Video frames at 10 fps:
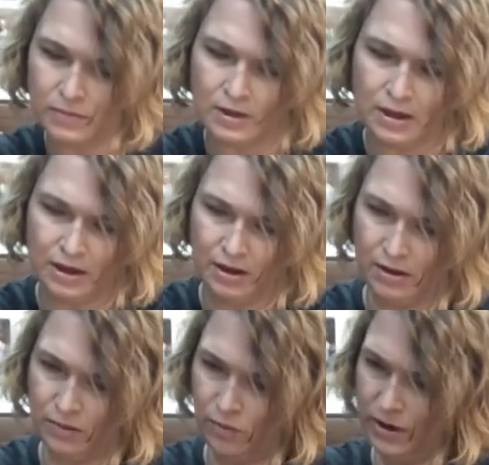I got
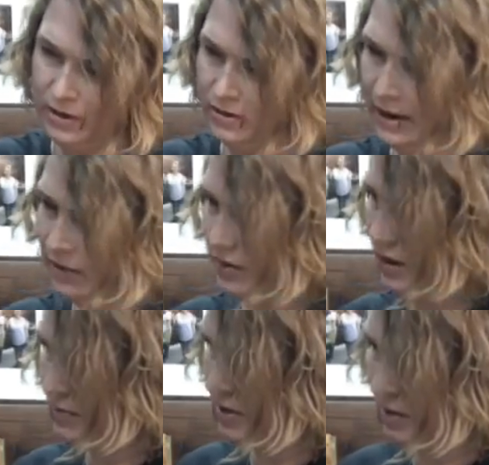like one little hair that
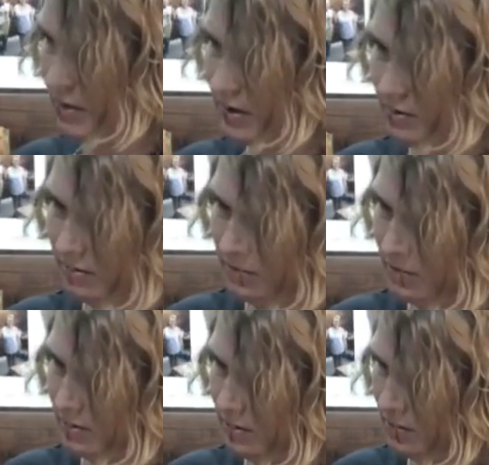keeps coming.
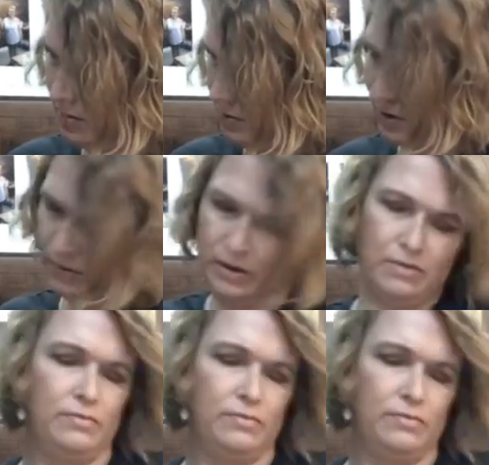There we go.